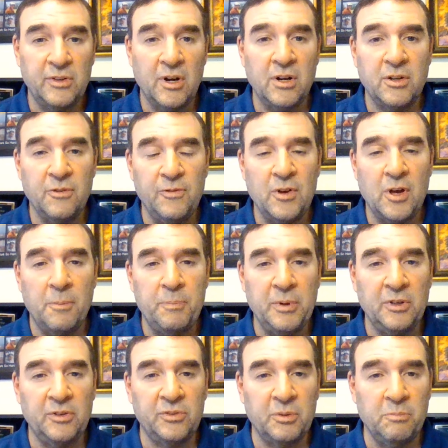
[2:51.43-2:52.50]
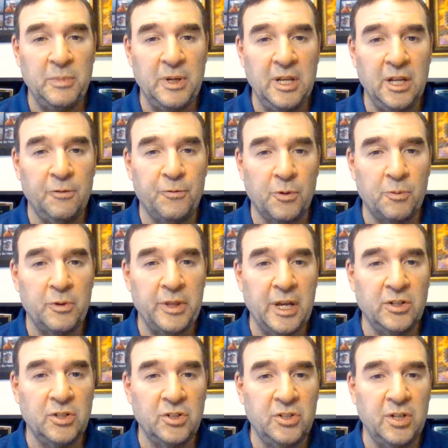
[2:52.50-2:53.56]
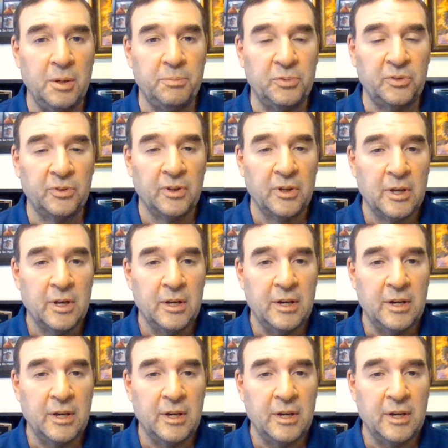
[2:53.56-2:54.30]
Start developing some meaningful relationships.